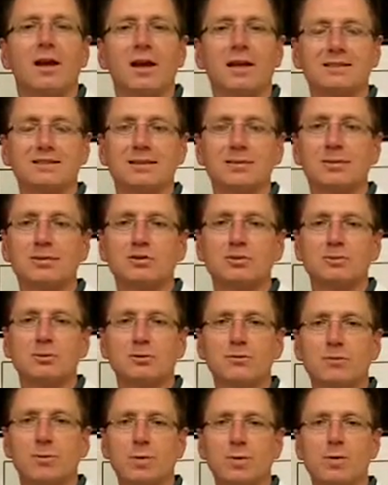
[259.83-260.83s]
As I mentioned
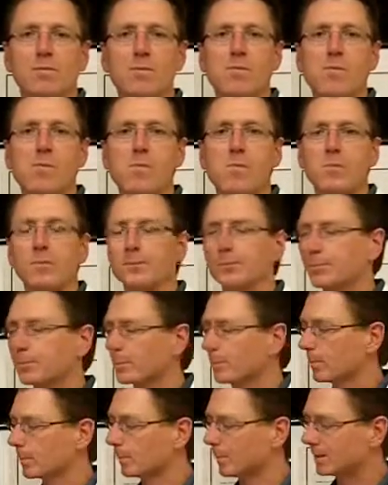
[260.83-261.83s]
before,
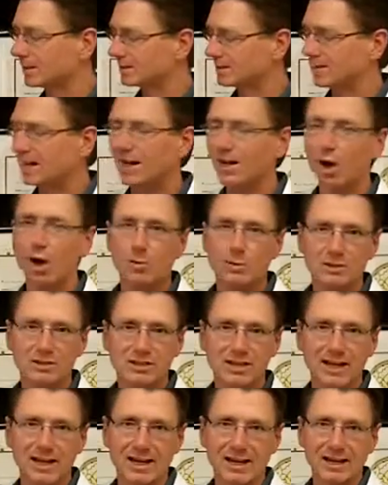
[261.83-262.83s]
it's not
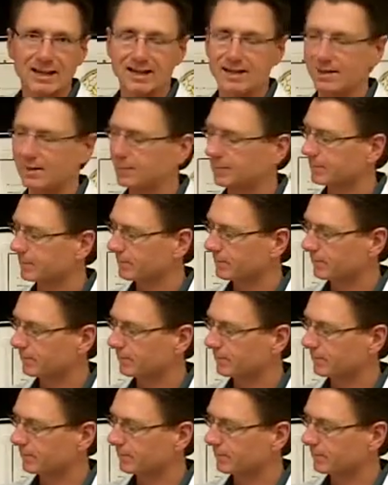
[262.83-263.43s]
always sciatica.